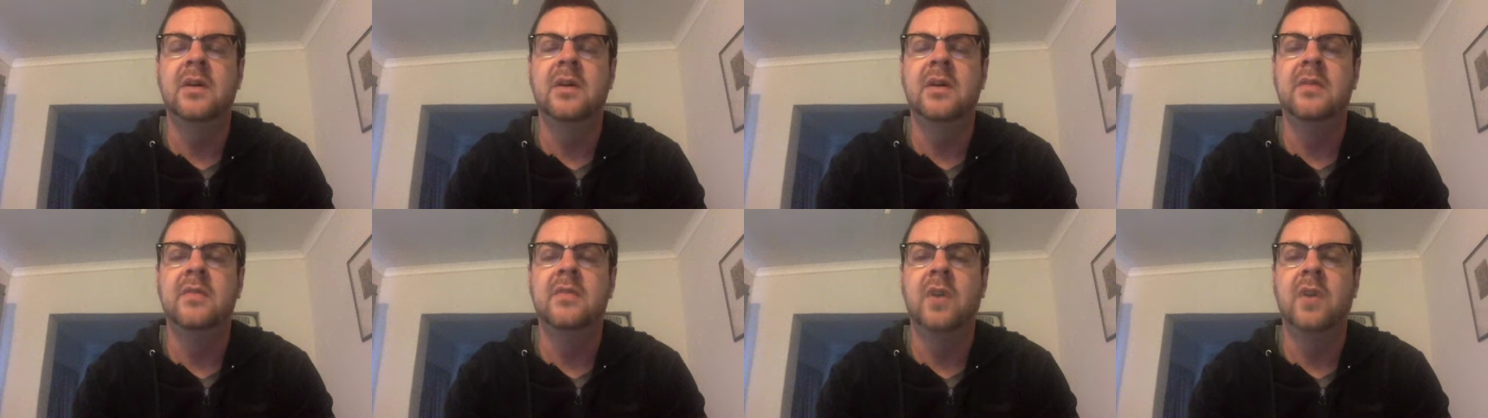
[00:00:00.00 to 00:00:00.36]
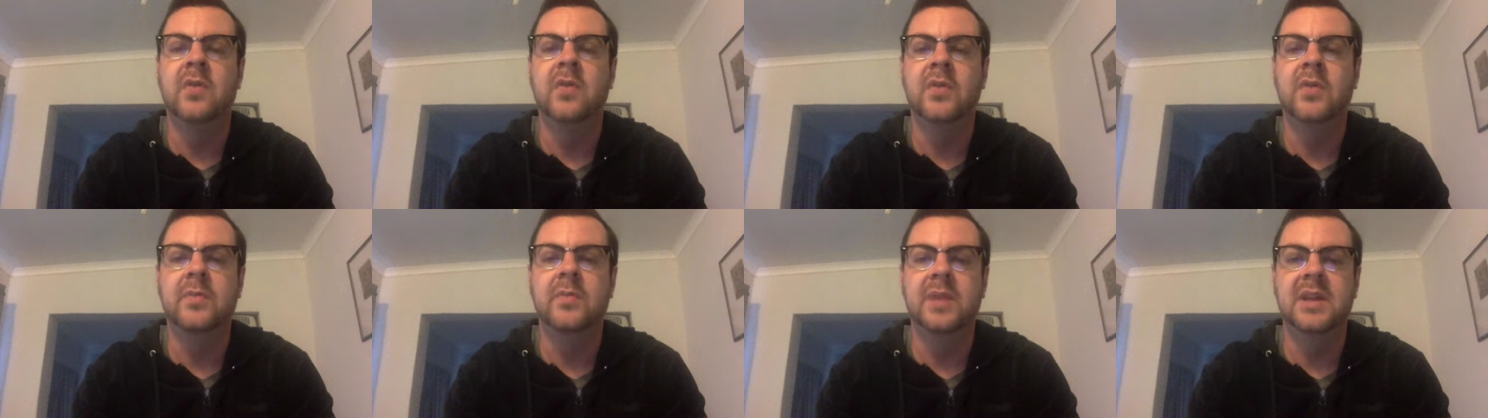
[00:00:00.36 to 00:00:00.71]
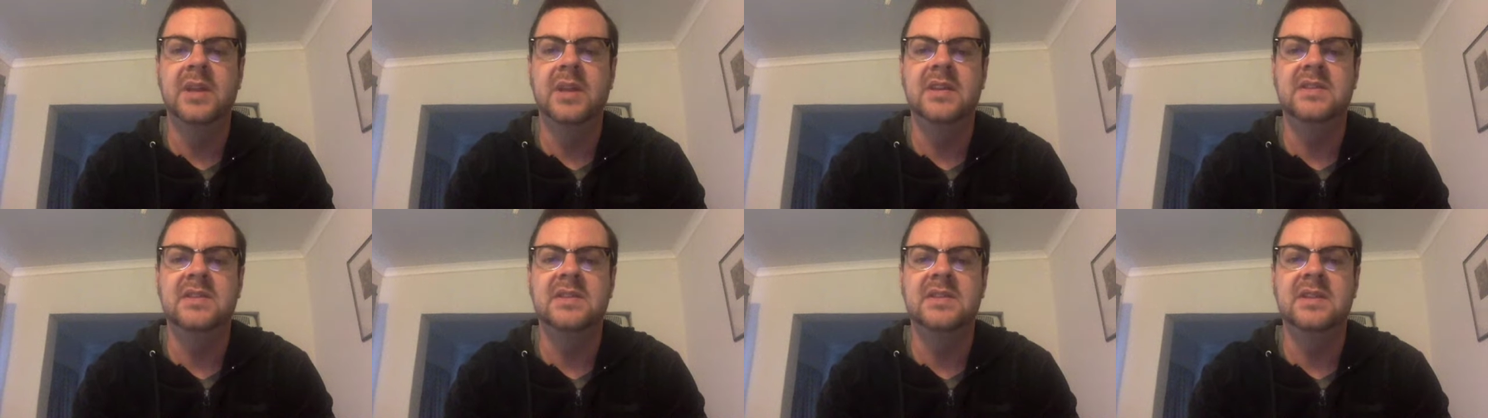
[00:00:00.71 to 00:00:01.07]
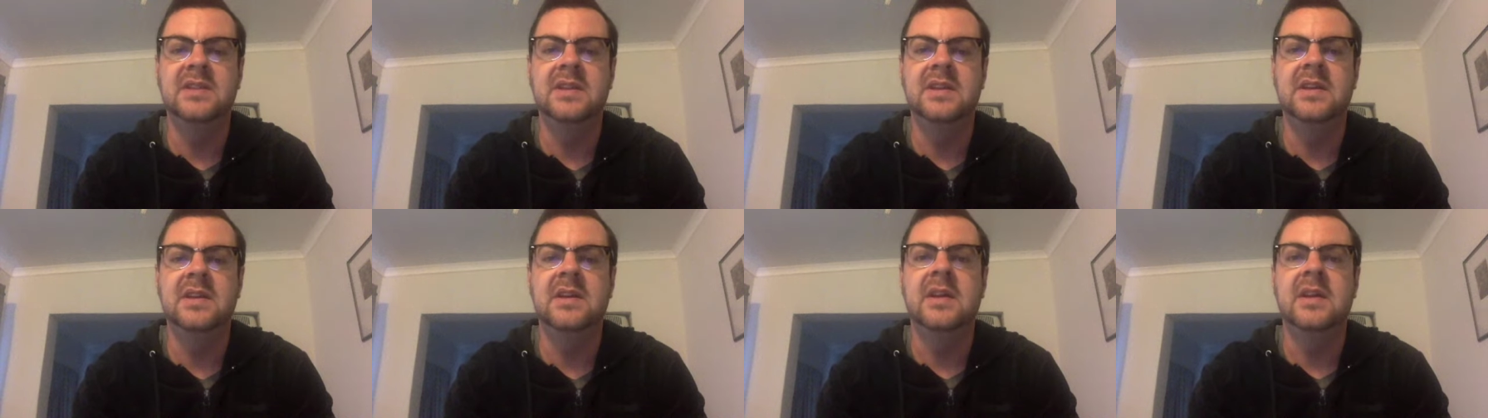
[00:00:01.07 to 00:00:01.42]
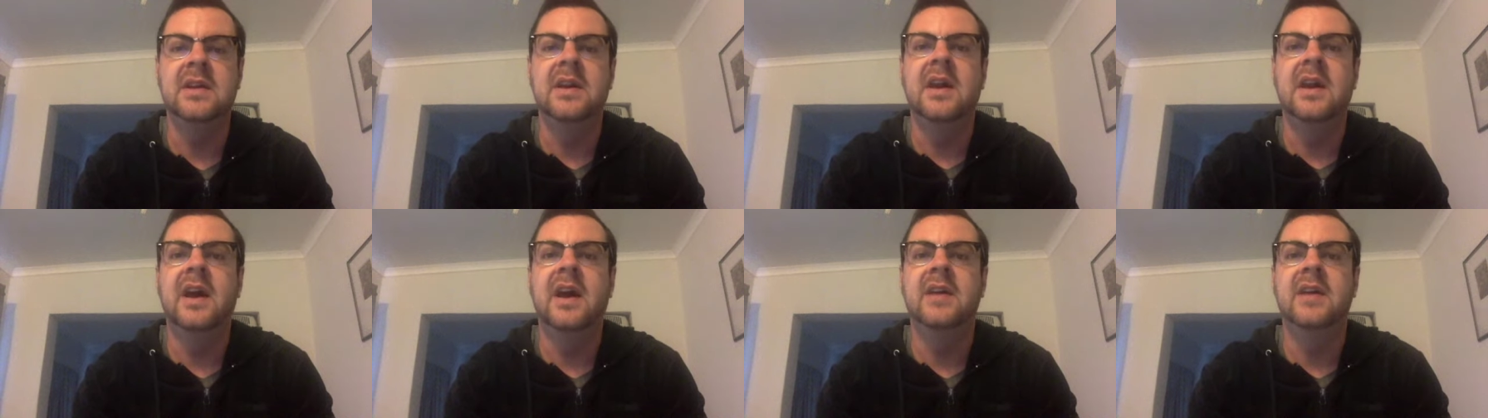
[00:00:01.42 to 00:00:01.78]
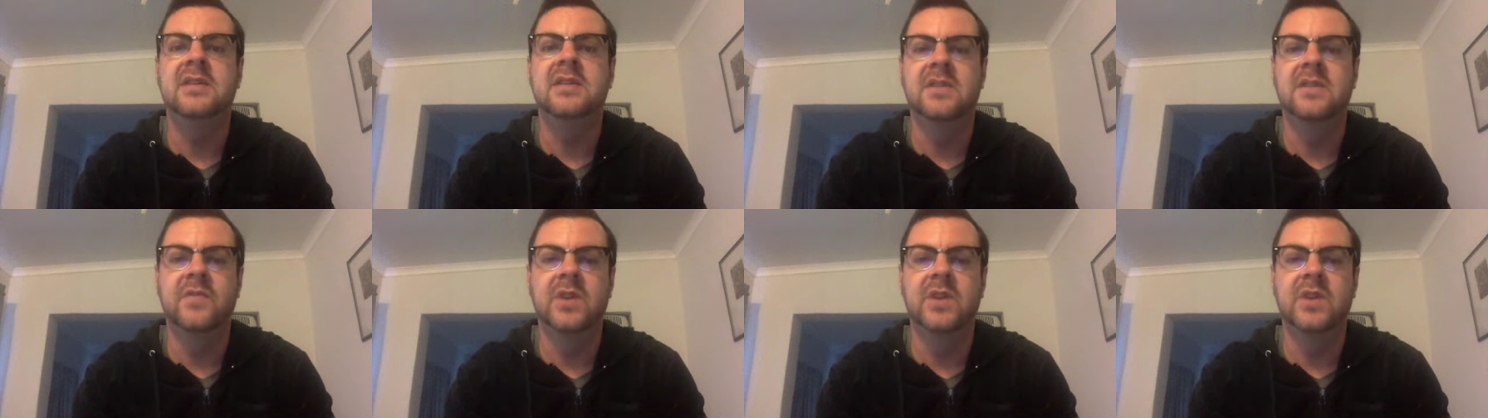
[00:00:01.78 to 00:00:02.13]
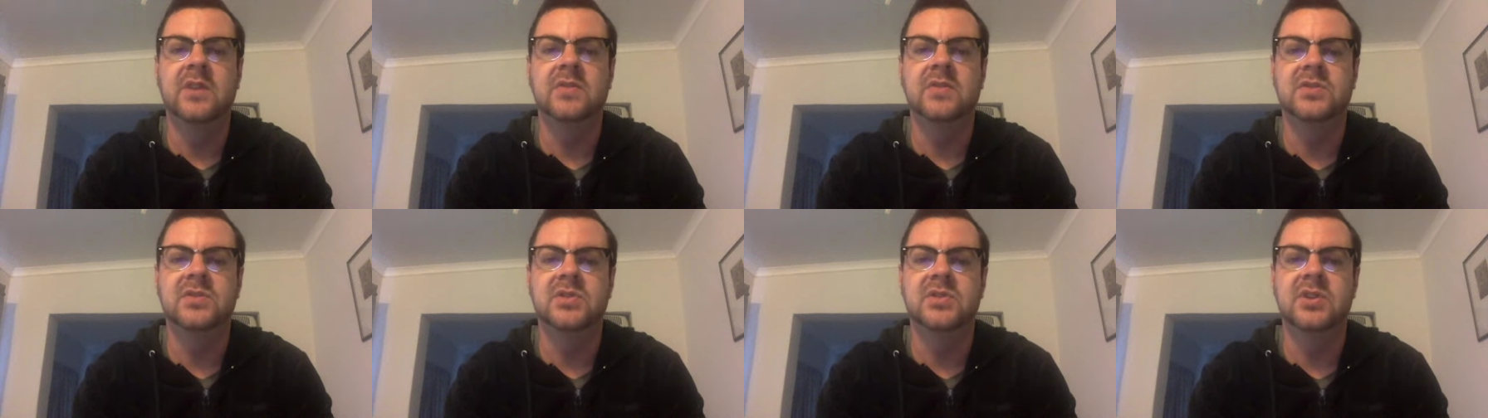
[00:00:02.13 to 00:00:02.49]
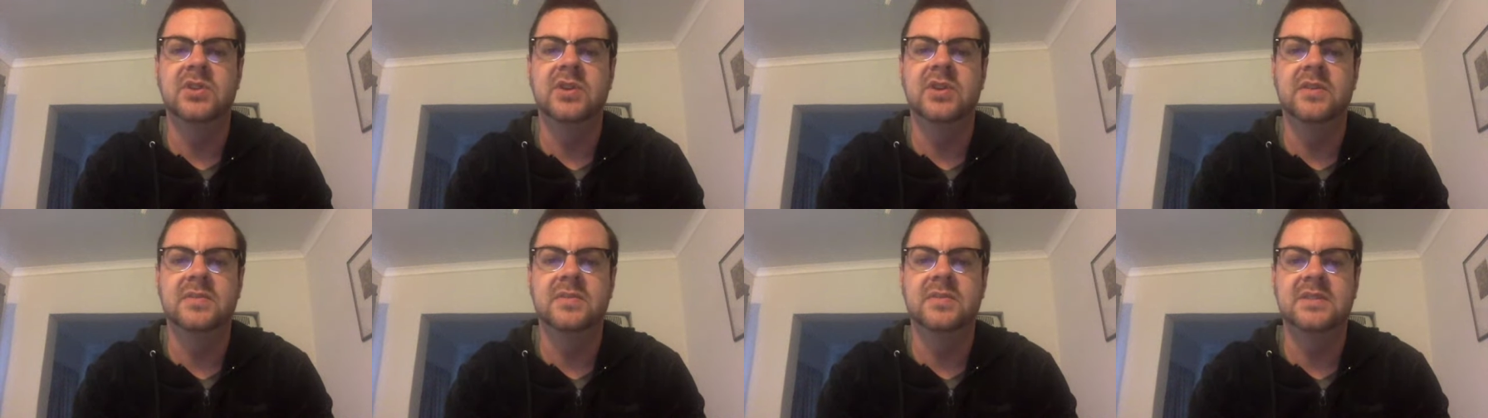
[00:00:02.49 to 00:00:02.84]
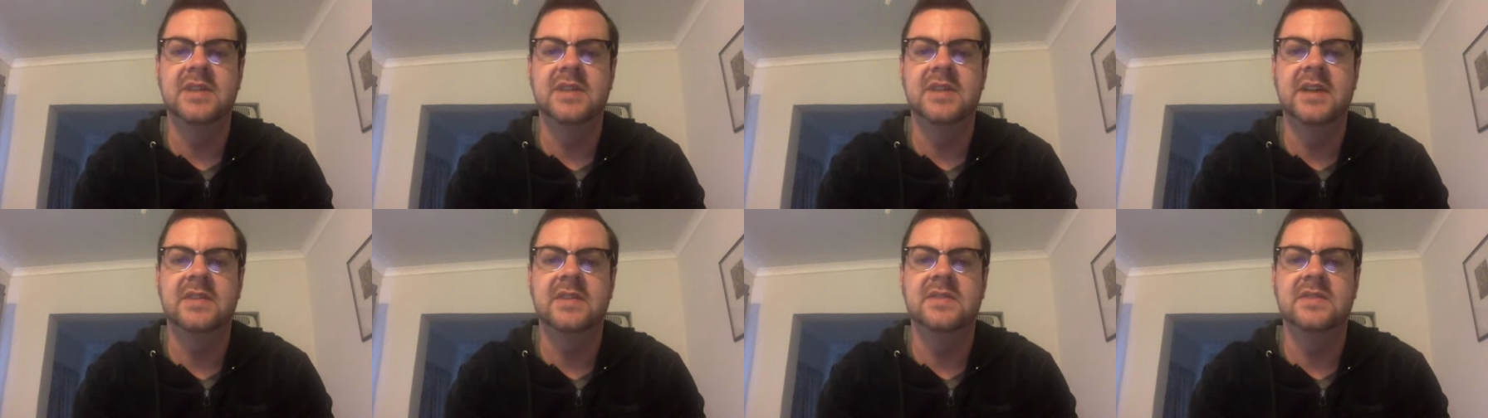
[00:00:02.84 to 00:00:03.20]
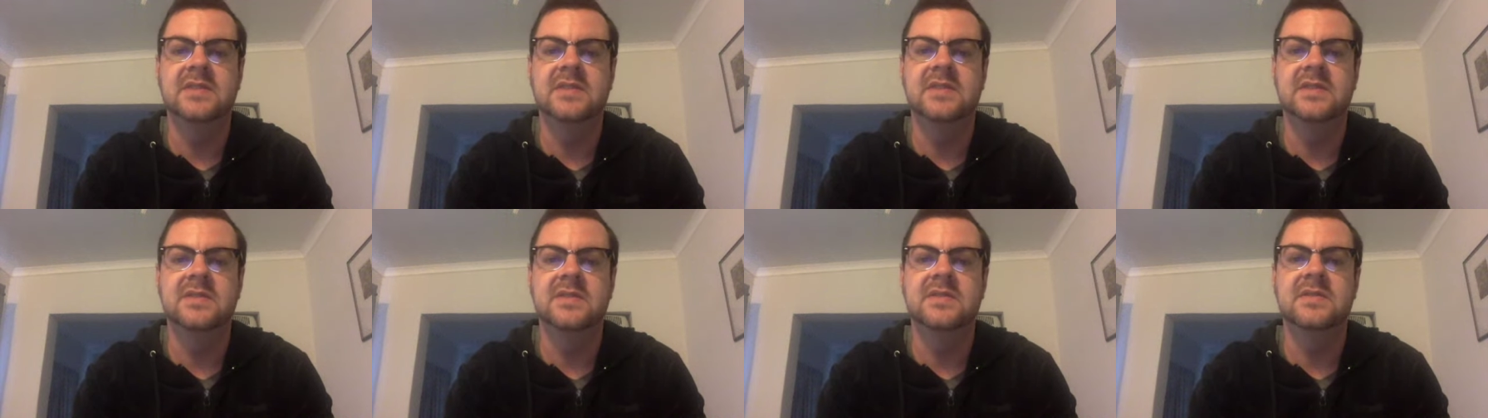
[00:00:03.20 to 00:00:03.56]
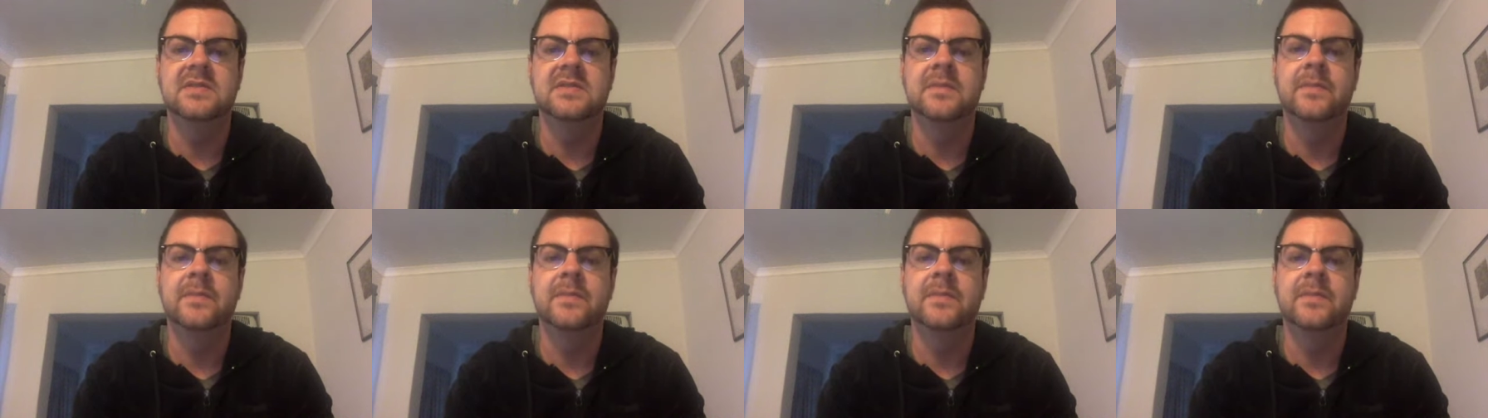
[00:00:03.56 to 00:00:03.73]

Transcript: vulnerability, and difficult circumstances.